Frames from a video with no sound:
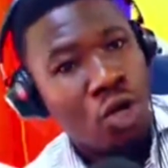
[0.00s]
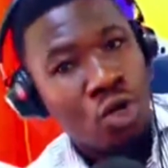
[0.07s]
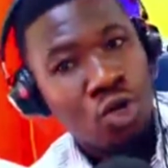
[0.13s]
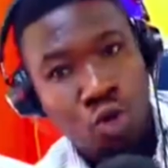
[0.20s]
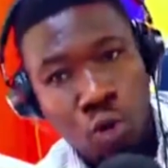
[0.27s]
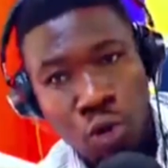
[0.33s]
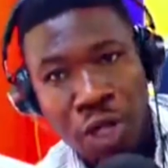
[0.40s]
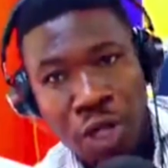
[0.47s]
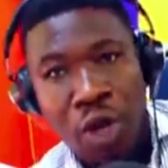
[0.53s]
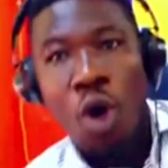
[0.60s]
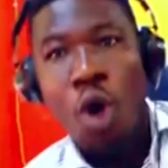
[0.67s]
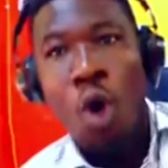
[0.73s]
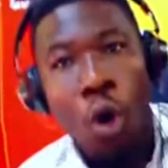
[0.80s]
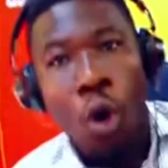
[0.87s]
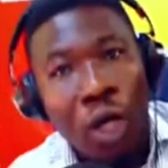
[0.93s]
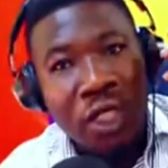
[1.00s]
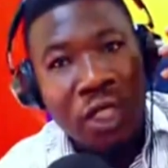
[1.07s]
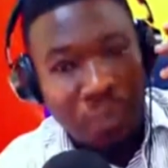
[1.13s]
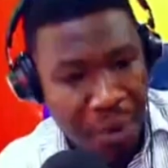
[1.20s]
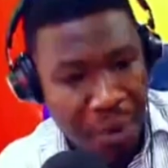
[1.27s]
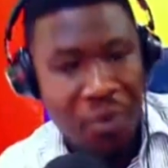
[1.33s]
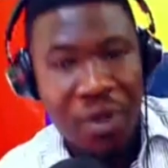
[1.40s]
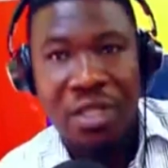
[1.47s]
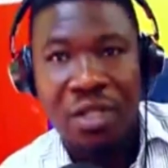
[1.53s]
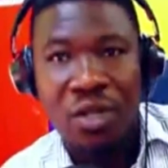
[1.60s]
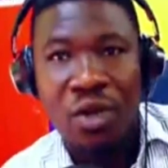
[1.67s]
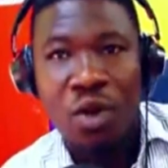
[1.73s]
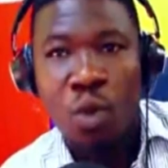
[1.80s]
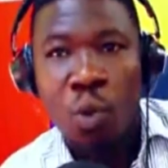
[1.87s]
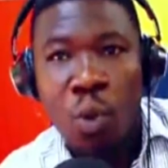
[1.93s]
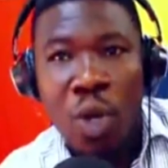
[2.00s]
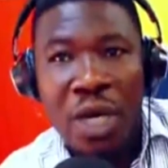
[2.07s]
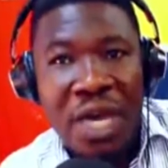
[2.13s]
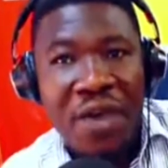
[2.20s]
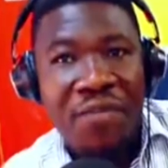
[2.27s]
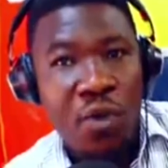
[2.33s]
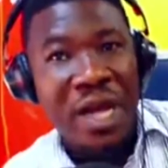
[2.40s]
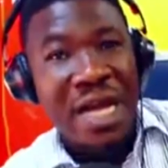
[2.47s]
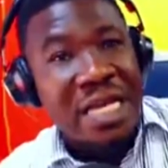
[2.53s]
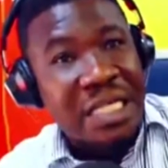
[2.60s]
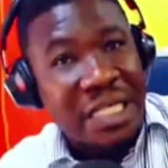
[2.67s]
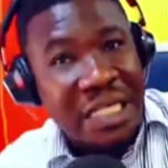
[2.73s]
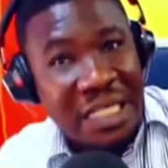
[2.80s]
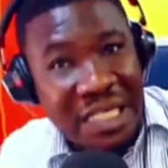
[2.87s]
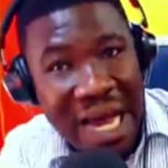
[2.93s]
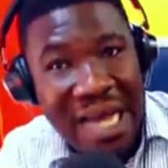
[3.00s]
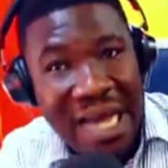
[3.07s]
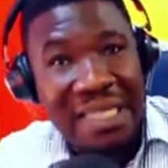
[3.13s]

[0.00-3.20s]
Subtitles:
So the Holy Spirit will give you insight,